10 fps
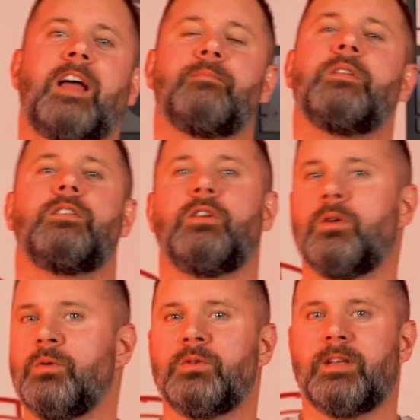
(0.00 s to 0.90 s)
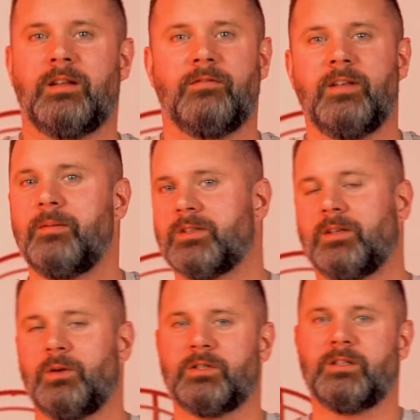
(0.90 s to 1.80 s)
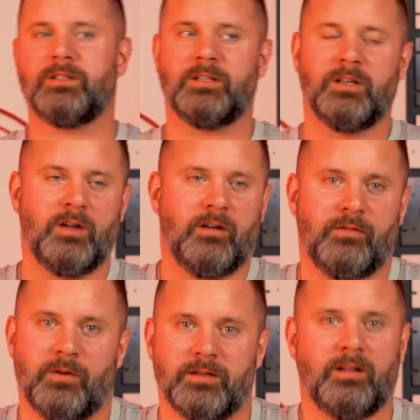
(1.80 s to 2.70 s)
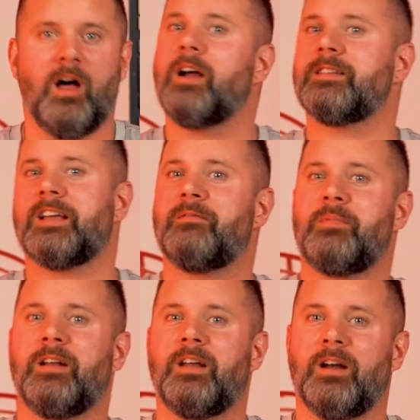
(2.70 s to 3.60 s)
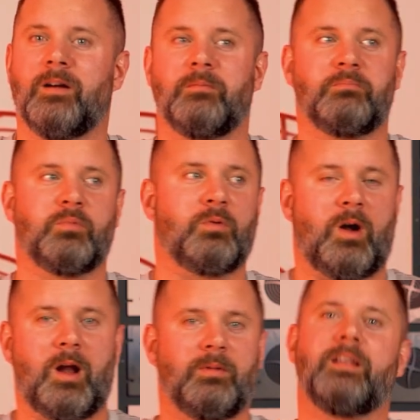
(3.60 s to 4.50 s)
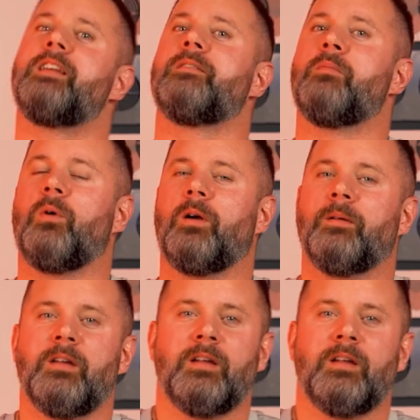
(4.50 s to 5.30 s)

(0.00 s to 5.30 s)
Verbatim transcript: check out a video uh, colleague Mitch Hall did. Um, but what I want to talk about today,